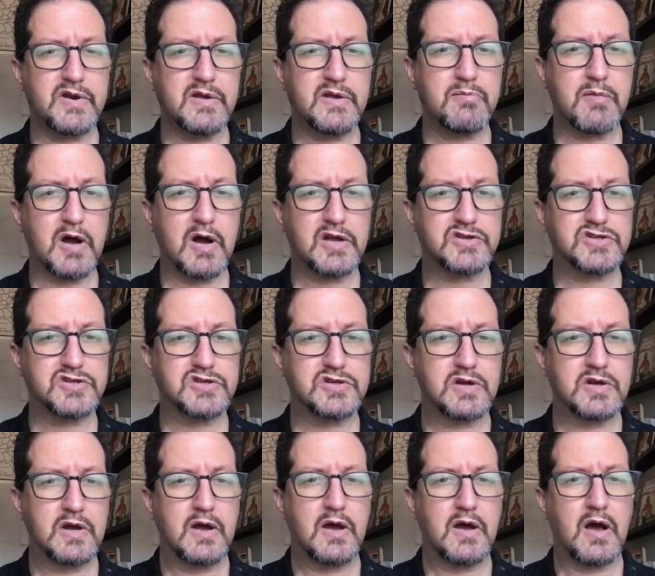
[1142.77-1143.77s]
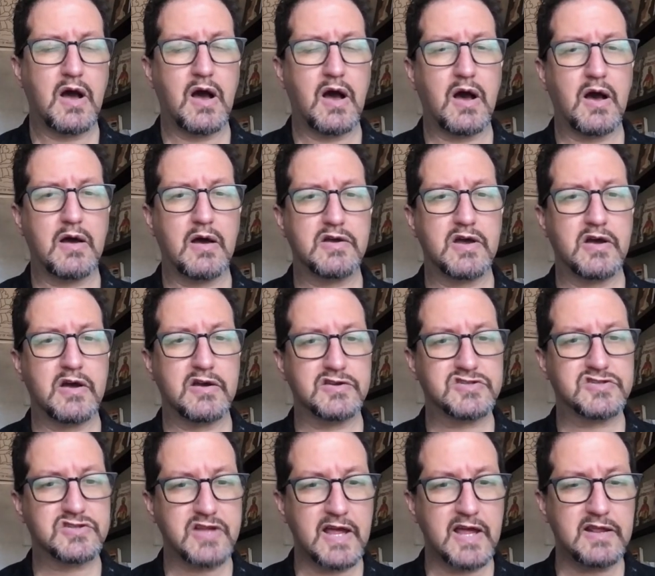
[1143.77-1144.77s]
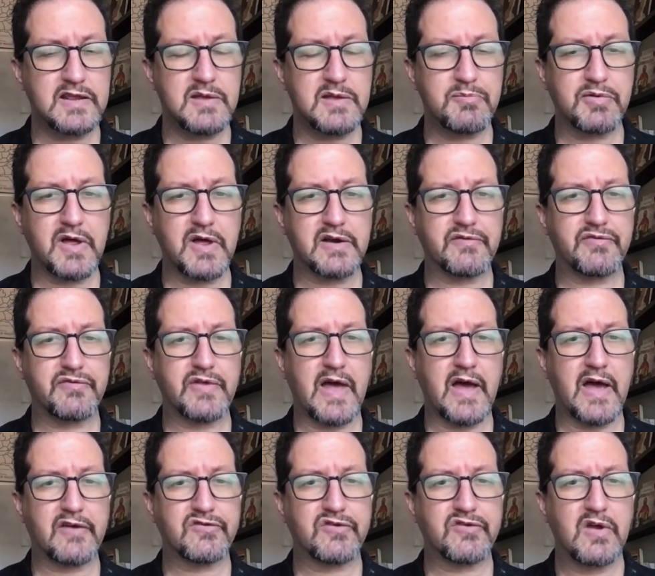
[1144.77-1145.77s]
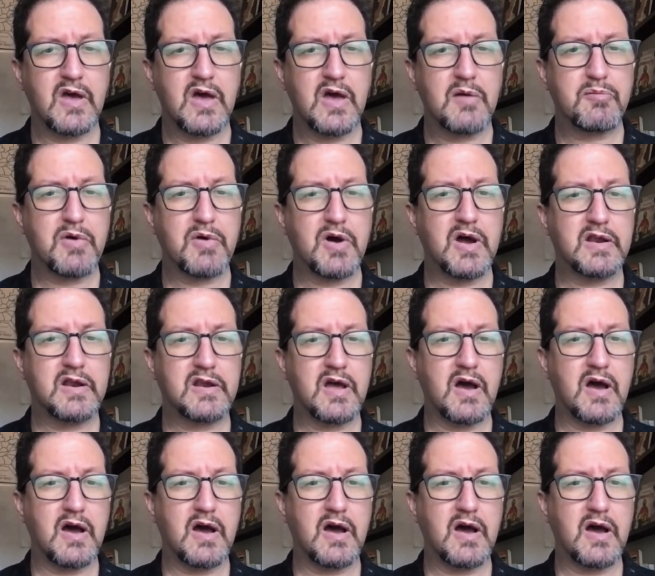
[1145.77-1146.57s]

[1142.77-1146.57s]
much slightly plantarflexed, but